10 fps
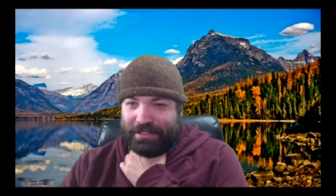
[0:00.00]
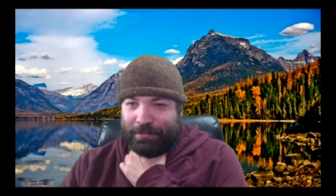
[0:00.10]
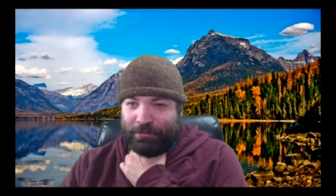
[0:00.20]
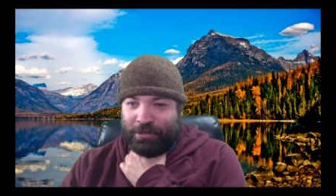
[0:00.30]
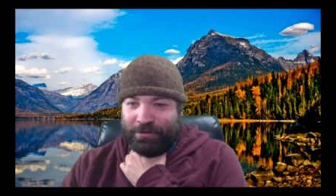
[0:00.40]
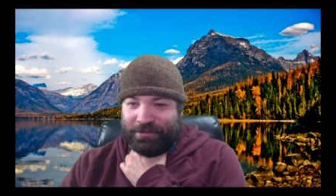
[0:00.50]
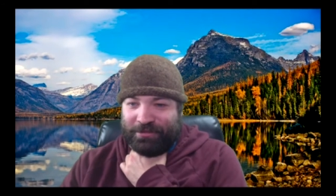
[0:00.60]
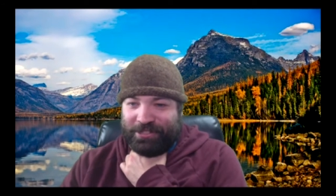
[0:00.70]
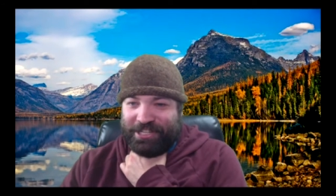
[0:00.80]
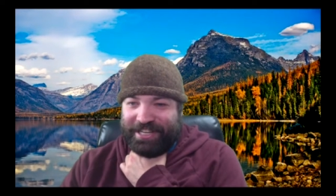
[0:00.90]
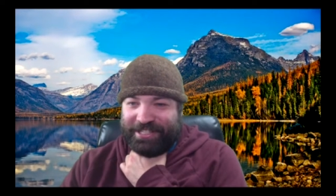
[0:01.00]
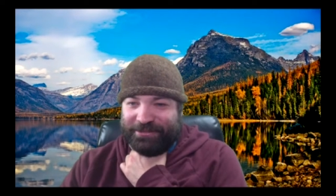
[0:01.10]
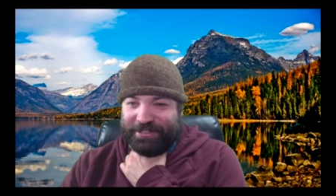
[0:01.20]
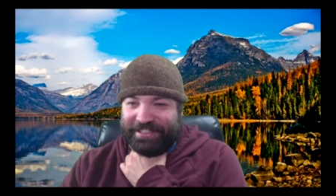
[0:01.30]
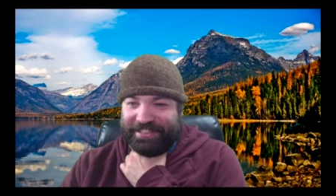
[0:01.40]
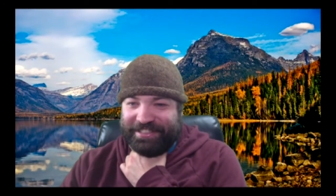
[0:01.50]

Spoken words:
I'm going through the chat as well.